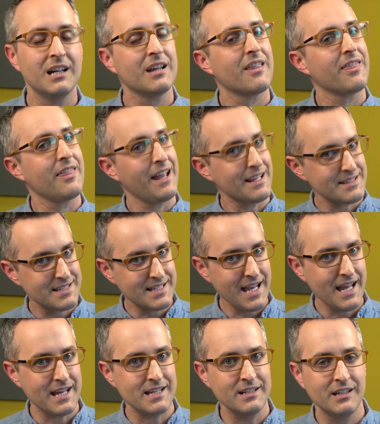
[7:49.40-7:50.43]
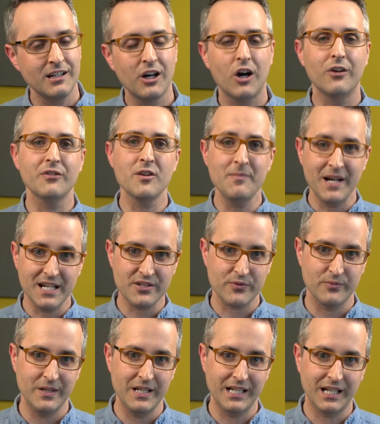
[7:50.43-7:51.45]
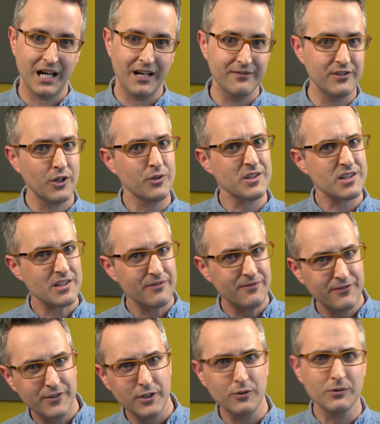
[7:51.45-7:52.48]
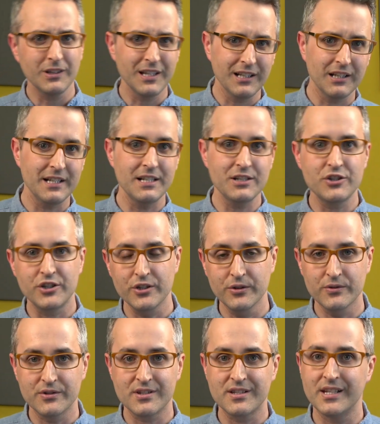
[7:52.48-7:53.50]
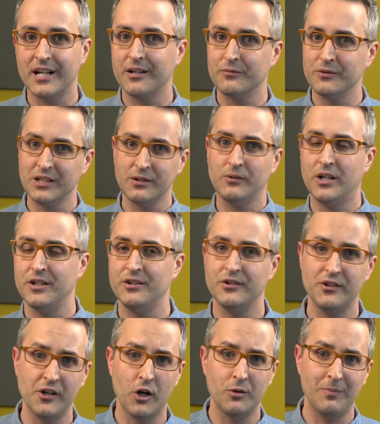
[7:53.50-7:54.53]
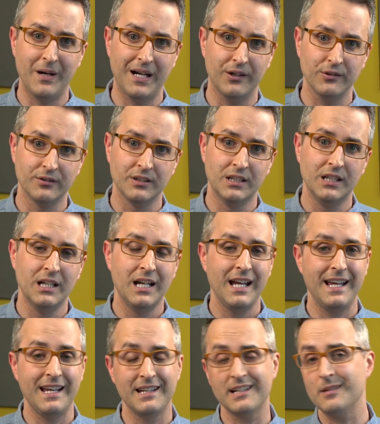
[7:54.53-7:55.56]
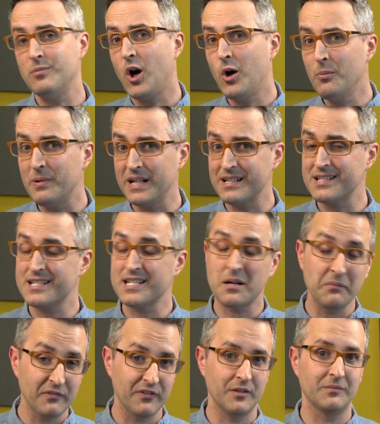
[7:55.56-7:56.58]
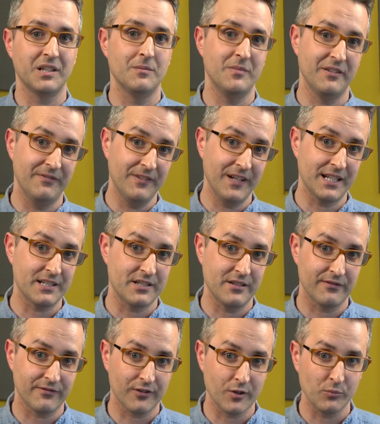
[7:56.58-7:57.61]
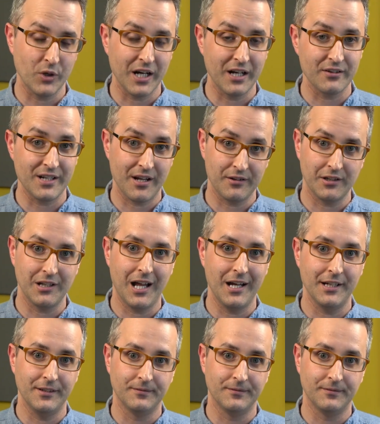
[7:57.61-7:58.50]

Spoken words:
That said, over the past week, I've noticed a few little issues that I really want you to know about, and I'm hoping some of them can be fixed in firmware down the line.